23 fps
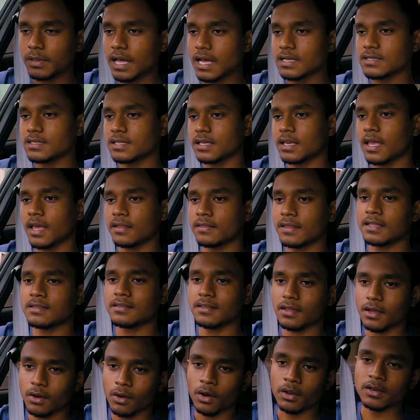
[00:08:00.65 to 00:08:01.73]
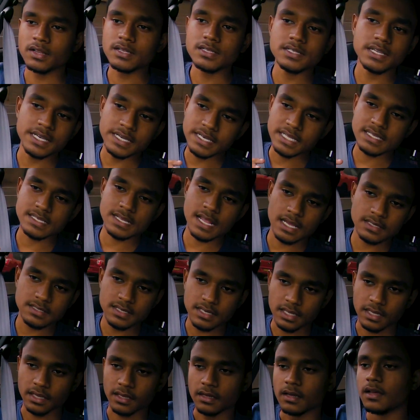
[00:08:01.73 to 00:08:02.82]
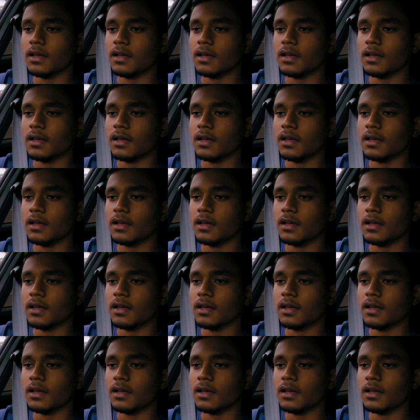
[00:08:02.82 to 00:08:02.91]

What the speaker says: plastic, and that's honestly disgusting.